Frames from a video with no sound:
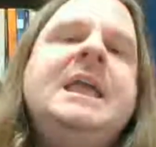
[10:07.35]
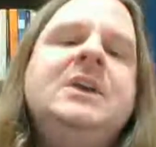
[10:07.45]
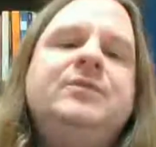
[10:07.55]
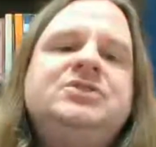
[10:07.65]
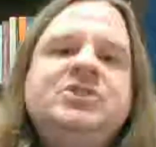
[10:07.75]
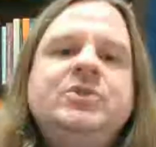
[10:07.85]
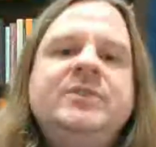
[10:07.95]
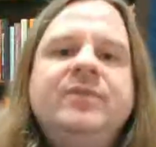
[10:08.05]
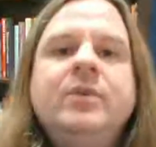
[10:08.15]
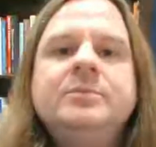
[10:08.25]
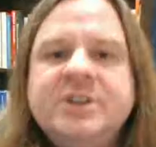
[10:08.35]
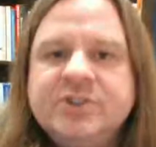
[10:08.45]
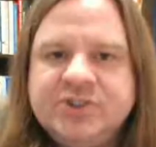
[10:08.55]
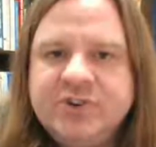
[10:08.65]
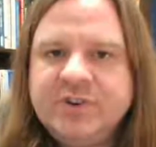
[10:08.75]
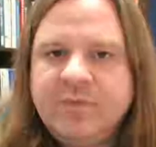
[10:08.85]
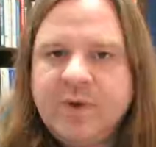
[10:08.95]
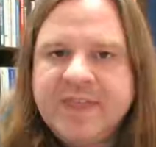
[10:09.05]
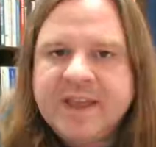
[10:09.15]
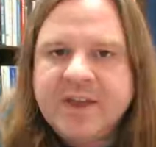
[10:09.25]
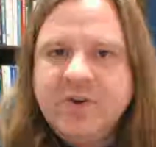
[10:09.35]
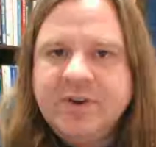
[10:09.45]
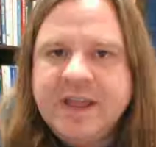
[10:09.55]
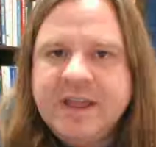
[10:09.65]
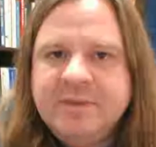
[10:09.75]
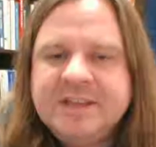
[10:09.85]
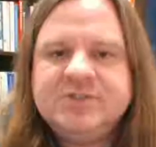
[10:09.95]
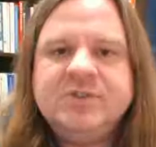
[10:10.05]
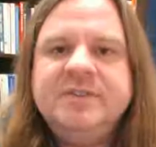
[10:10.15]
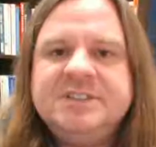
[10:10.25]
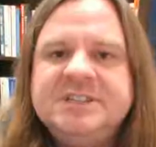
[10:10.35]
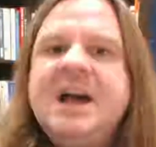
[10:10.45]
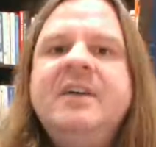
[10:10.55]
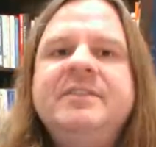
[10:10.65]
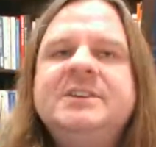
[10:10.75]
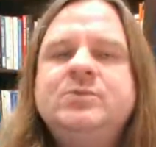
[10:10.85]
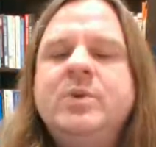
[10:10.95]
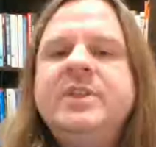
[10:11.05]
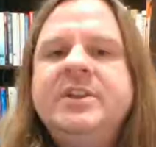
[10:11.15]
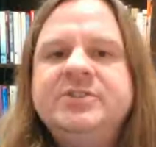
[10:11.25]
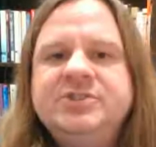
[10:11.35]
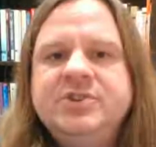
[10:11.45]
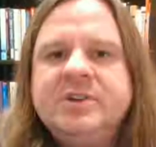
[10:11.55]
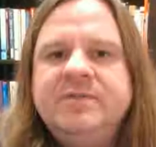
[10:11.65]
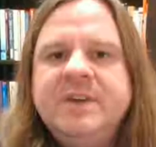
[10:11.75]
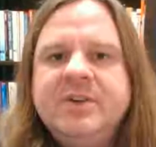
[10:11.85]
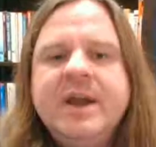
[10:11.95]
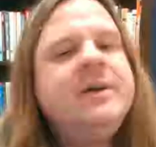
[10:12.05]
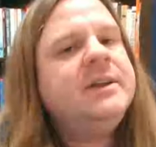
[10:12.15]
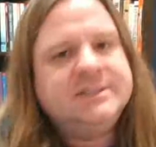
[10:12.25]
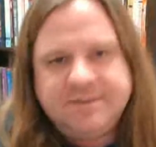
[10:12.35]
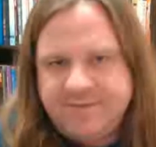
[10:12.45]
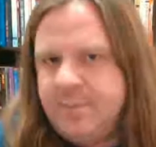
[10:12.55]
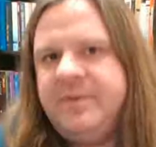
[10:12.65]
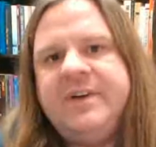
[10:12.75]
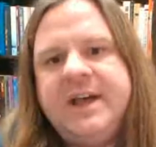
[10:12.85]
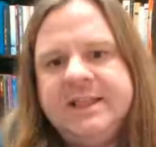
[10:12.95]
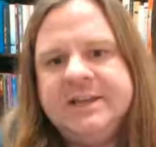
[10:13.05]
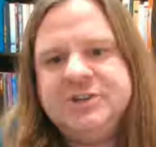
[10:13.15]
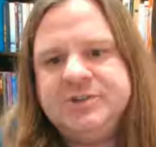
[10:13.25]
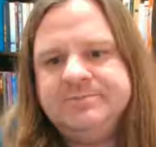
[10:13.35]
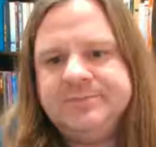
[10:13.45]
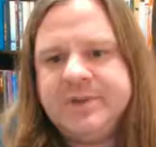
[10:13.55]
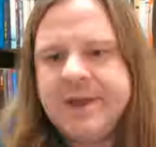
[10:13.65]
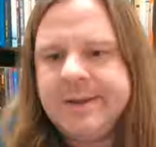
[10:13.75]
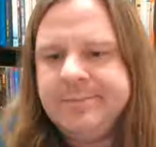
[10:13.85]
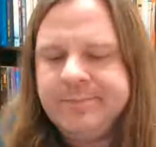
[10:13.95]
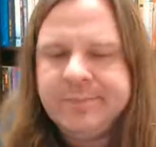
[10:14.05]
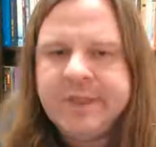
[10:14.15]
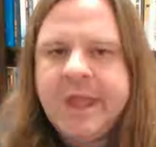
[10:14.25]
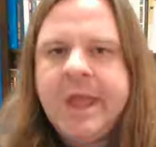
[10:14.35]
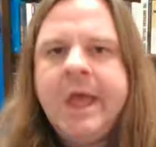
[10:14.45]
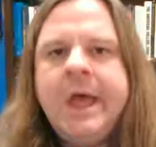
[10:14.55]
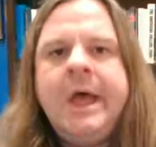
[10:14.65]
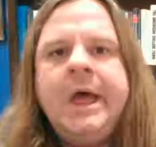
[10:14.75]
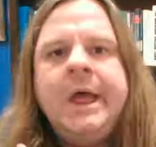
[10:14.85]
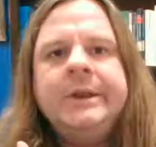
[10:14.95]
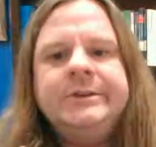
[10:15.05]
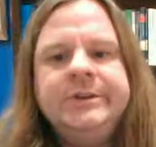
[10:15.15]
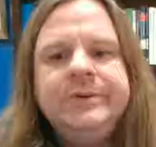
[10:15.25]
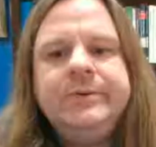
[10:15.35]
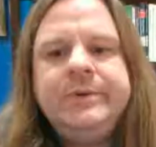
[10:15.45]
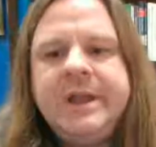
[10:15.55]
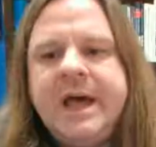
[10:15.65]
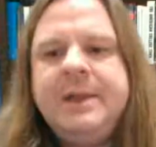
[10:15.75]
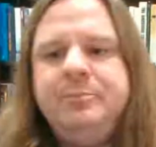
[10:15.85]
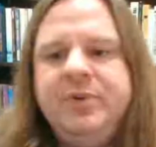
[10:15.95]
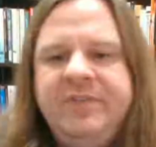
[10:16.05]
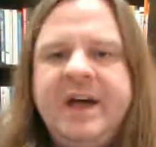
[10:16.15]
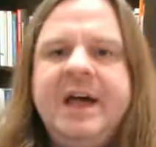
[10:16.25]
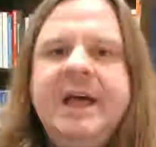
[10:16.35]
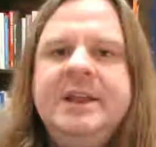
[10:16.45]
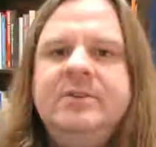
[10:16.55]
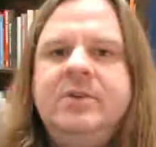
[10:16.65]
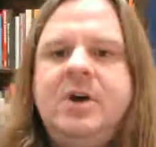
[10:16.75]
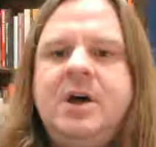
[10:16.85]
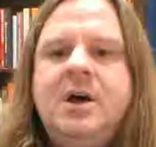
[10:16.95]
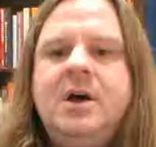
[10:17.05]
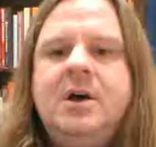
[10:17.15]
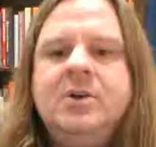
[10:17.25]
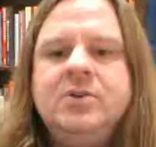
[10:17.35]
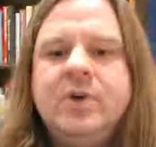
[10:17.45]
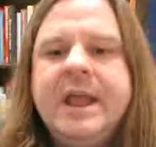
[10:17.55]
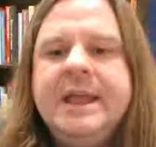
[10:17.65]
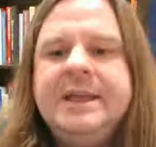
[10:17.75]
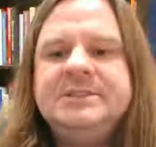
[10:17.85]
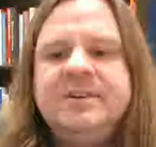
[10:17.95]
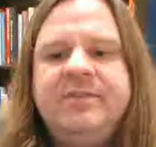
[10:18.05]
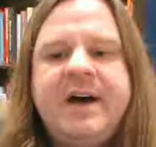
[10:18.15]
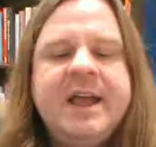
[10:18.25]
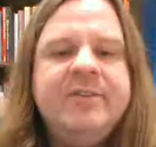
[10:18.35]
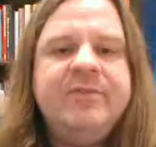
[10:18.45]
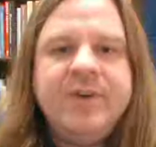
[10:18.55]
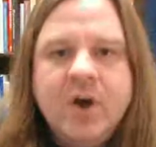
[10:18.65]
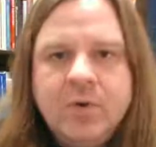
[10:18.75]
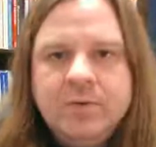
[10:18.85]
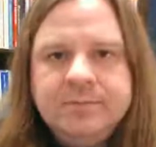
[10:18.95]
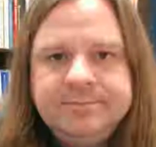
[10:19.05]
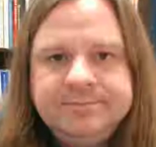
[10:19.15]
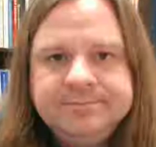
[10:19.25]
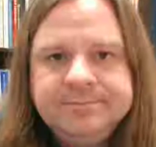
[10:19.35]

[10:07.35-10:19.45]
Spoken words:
If a student informs another student of what that code name is, or if it's an obvious one that another student can figure out, it's a FERPA violation, okay. Do not provide grades via phone.